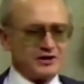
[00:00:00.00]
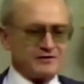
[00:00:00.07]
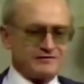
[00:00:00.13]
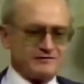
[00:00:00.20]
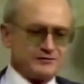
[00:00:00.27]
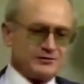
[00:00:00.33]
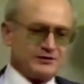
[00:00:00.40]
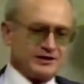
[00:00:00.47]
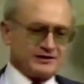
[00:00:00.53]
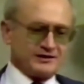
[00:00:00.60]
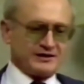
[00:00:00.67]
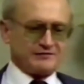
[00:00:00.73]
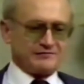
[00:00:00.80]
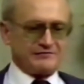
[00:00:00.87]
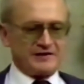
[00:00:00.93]
eat junk
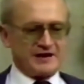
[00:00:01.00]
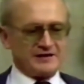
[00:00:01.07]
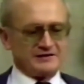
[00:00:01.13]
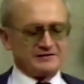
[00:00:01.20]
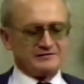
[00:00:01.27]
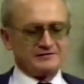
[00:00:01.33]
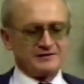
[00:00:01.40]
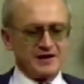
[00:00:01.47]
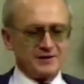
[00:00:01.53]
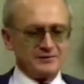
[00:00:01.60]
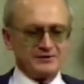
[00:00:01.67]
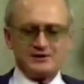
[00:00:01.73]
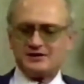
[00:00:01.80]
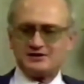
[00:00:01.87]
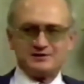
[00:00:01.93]
food and get fat and
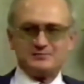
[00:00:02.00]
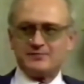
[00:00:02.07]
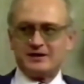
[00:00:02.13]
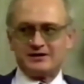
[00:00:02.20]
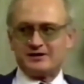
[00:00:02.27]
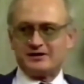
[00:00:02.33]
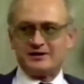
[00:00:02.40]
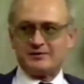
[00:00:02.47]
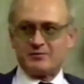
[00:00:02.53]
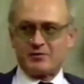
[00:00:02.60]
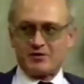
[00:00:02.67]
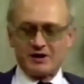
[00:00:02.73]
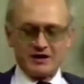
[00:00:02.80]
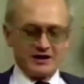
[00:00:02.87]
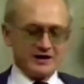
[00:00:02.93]
flabby, doesn't matter
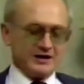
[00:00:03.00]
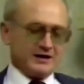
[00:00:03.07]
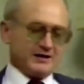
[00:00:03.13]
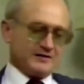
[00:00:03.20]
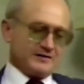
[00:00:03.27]
anymore.